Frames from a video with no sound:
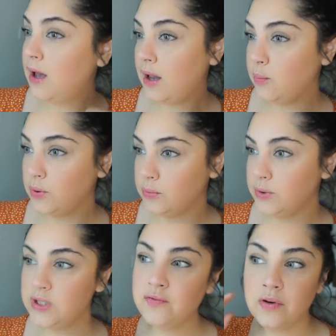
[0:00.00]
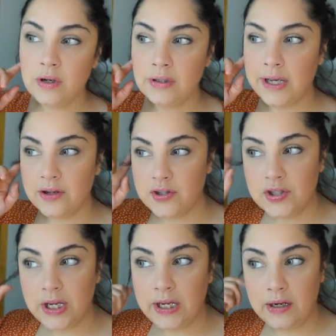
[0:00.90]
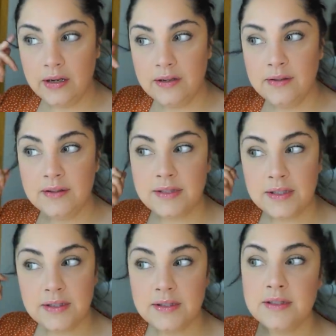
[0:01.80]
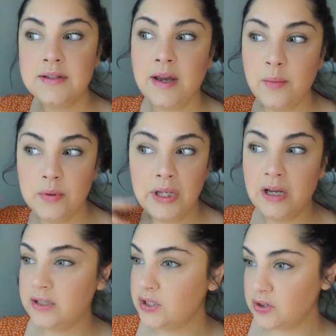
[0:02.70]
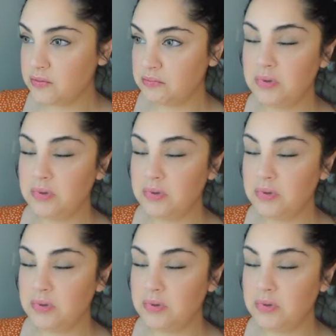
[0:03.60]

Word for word: I will reach for a lighter shade since I will not